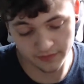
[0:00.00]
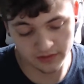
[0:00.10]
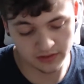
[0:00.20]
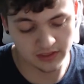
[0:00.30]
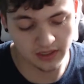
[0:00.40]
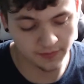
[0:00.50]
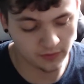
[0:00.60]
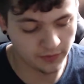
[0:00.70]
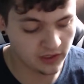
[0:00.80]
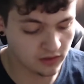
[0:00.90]
This happened a
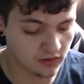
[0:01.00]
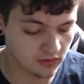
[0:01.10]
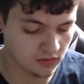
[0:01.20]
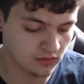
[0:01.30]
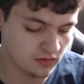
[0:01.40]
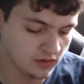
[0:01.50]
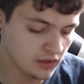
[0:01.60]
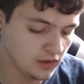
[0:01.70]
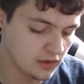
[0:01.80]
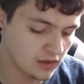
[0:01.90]
week ago.
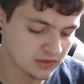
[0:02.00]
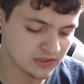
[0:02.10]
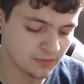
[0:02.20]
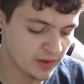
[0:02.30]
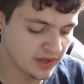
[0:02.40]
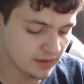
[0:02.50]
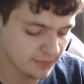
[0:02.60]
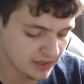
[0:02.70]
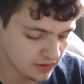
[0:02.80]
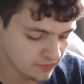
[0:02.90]
I was debating on
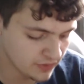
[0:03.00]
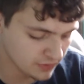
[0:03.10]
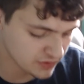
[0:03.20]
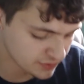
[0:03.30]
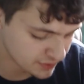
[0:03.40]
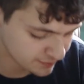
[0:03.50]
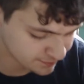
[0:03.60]
making a video to it.